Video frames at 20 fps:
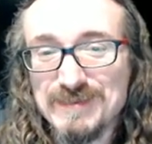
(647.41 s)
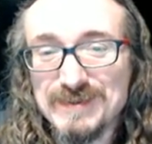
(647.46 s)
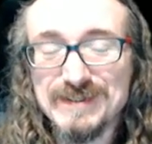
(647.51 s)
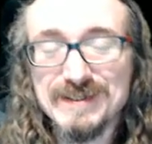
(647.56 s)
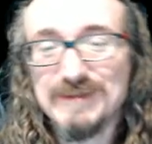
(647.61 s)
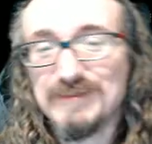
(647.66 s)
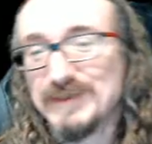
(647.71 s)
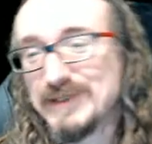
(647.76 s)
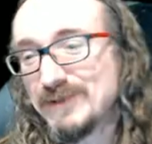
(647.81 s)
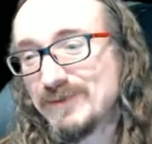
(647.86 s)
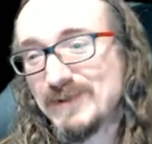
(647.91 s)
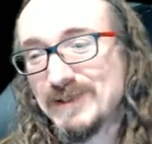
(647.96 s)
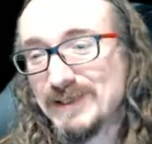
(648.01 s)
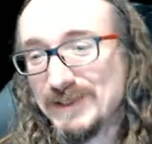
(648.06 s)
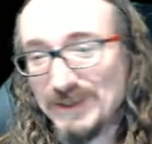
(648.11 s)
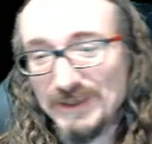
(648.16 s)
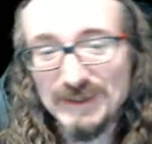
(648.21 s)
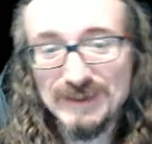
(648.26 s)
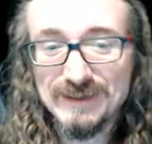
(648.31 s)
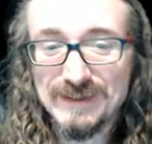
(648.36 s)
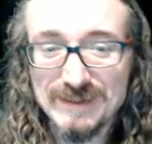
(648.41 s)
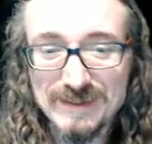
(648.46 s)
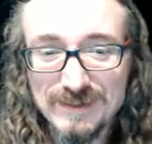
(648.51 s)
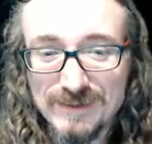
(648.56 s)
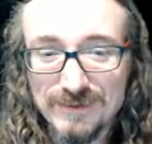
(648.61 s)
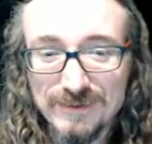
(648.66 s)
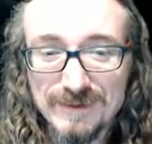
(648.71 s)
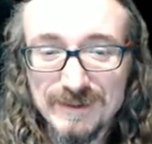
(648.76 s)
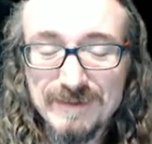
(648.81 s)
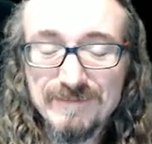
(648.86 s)
But then when you really look at the
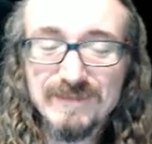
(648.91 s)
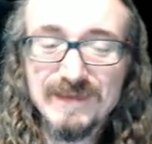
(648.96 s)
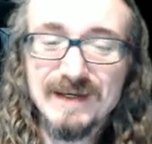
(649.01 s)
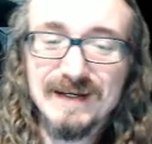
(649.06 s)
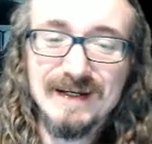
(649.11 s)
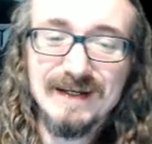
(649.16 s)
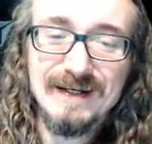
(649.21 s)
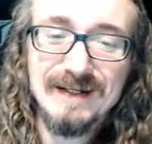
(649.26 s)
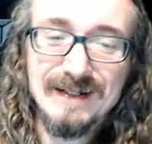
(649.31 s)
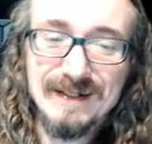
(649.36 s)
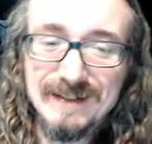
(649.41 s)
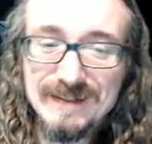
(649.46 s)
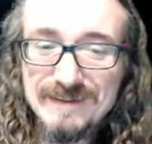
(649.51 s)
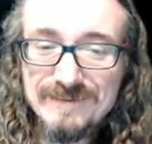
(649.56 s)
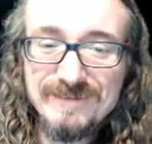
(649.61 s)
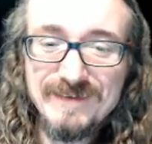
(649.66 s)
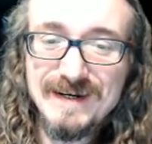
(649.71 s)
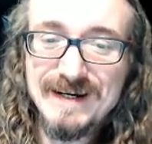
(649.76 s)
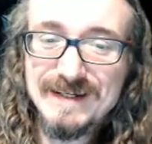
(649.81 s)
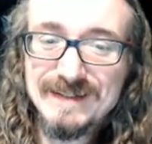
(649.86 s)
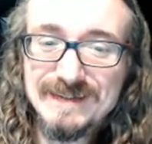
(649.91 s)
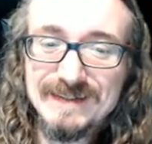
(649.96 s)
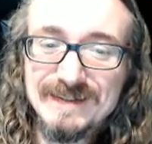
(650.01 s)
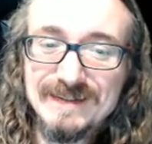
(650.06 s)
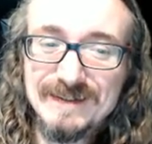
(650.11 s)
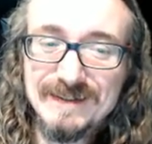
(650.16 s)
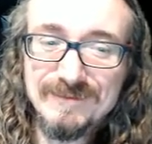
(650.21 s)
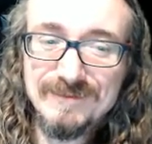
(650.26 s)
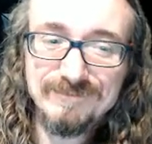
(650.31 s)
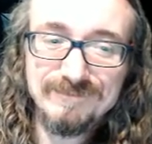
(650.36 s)
story, uh, you find that
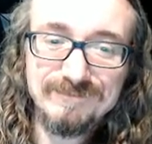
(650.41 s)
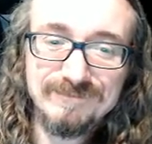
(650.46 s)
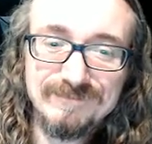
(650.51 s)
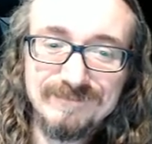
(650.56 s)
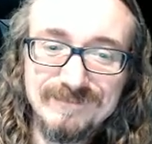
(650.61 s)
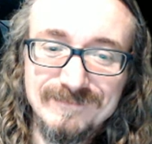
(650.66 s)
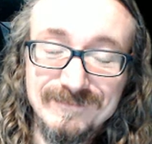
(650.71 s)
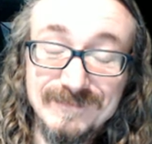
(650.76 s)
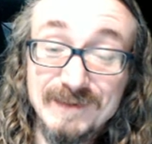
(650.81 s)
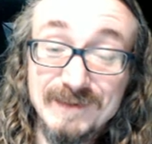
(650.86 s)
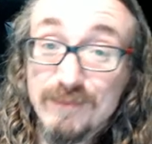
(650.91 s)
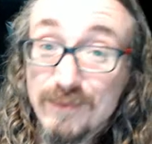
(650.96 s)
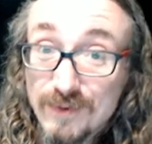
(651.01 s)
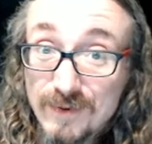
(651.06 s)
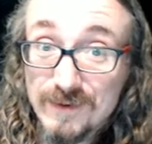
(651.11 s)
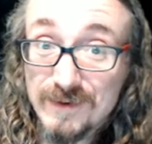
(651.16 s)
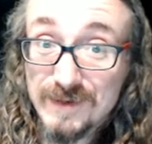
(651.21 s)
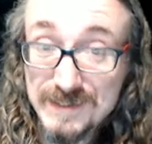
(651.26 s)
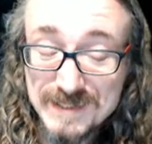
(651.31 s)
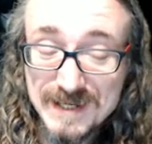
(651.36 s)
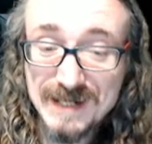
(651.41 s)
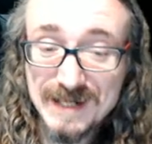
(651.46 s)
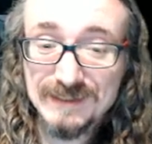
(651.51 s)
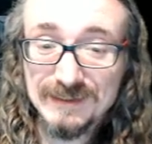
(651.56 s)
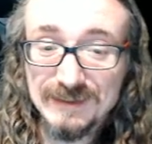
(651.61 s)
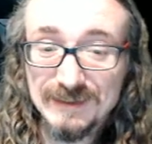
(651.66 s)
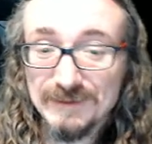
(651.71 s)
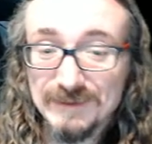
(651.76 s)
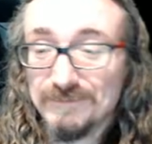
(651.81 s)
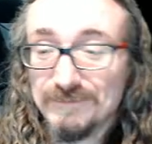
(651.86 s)
uh, the moral is
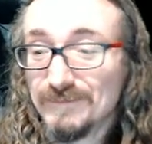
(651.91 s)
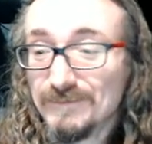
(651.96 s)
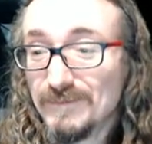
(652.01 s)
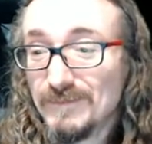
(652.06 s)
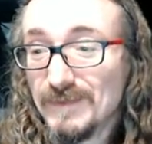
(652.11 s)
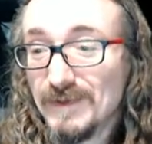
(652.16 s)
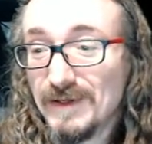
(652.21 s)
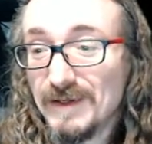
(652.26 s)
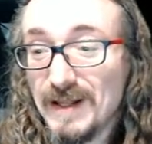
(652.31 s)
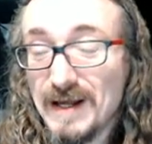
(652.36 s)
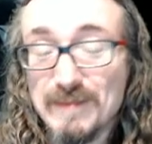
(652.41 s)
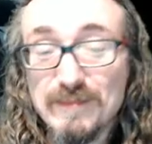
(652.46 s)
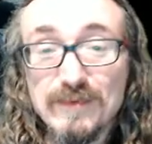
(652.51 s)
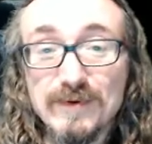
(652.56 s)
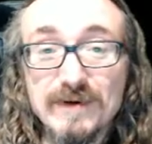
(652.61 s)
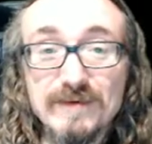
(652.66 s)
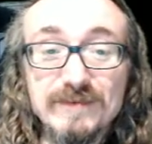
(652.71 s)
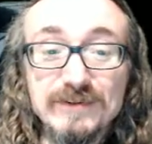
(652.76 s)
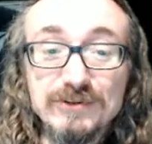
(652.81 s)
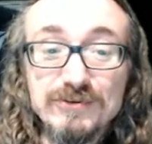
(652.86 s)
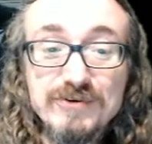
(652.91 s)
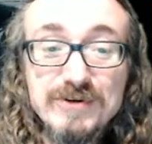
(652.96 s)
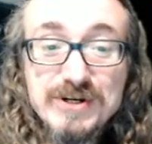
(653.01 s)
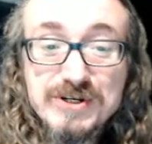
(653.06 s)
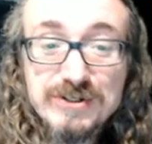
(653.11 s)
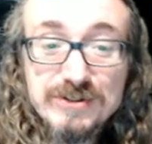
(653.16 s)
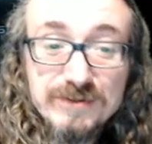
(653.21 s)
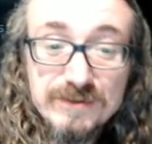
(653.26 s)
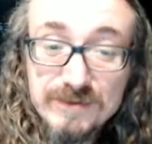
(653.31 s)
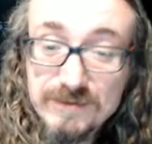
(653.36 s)
actually a lot more of a
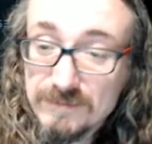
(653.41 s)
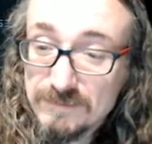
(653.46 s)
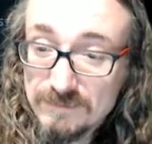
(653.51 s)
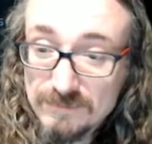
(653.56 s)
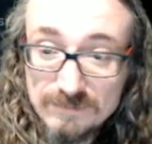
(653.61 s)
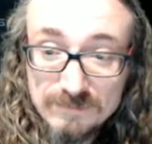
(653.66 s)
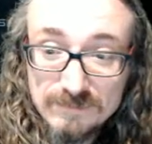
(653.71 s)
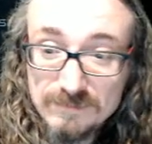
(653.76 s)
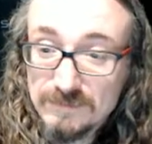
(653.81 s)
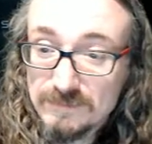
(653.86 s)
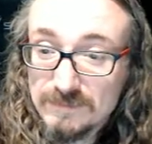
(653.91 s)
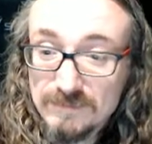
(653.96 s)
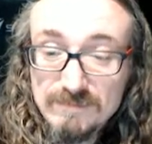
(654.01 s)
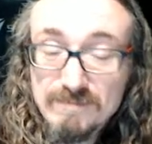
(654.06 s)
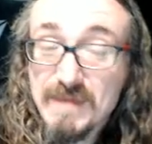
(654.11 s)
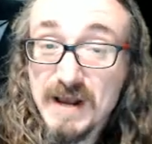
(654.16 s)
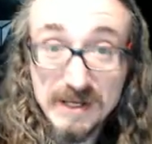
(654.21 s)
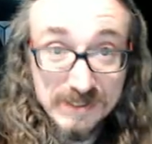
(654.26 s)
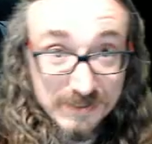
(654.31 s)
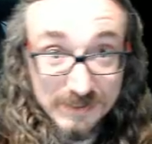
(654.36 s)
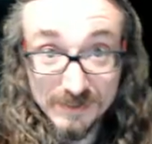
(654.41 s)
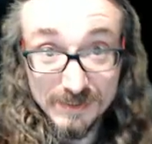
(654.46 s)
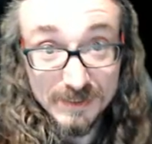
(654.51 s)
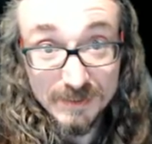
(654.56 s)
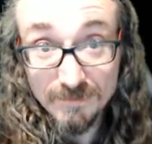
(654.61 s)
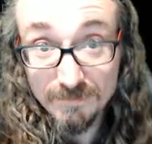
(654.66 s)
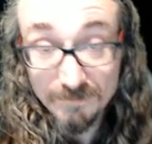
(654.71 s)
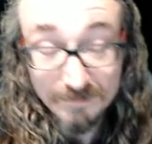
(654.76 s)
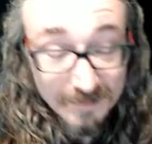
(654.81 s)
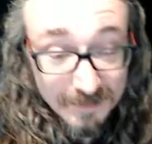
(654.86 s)
traditional message,
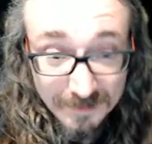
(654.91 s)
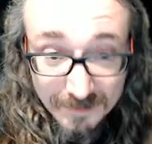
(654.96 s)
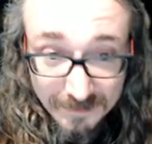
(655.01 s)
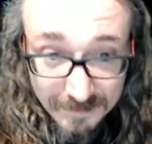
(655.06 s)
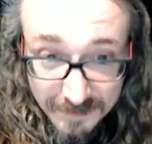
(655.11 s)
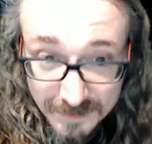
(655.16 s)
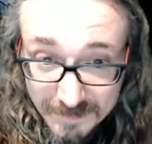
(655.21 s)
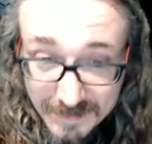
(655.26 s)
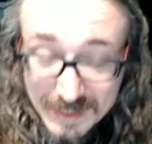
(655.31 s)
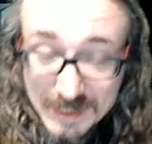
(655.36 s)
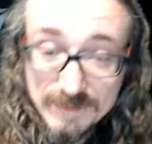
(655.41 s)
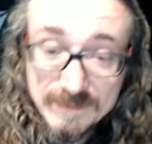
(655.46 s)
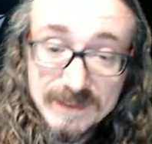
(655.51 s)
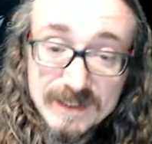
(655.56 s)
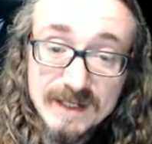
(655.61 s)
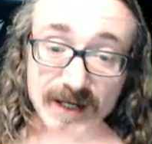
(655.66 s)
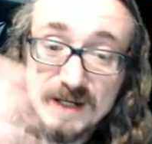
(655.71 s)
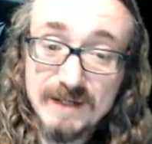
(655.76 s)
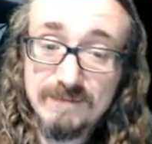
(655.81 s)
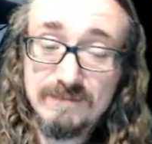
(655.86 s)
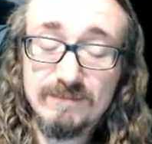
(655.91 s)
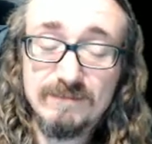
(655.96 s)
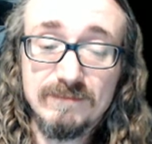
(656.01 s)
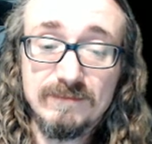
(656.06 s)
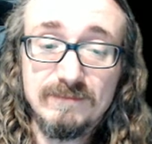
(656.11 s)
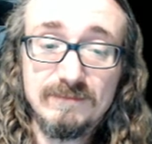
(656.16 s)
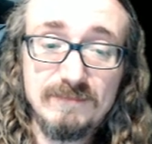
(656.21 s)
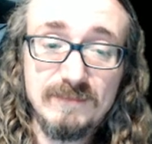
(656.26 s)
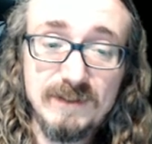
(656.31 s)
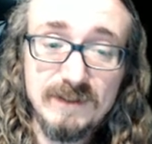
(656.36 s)
and you, know, you may or may not
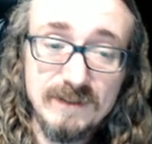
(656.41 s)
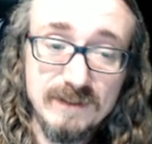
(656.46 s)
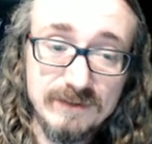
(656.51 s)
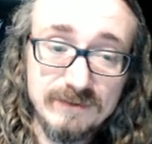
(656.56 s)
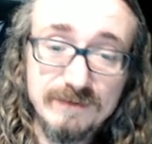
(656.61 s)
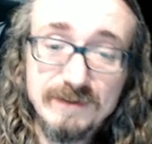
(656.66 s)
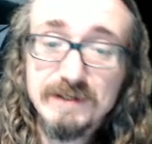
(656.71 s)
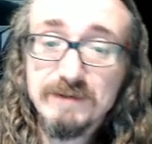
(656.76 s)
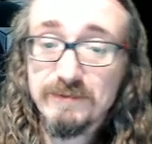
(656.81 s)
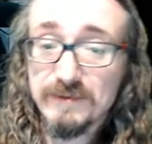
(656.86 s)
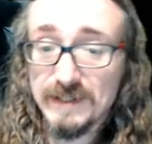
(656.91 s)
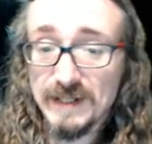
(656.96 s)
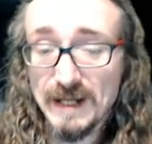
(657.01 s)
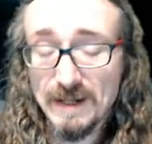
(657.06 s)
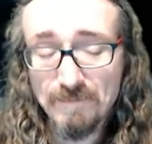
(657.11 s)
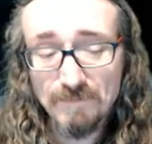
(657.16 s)
uh, agree with that.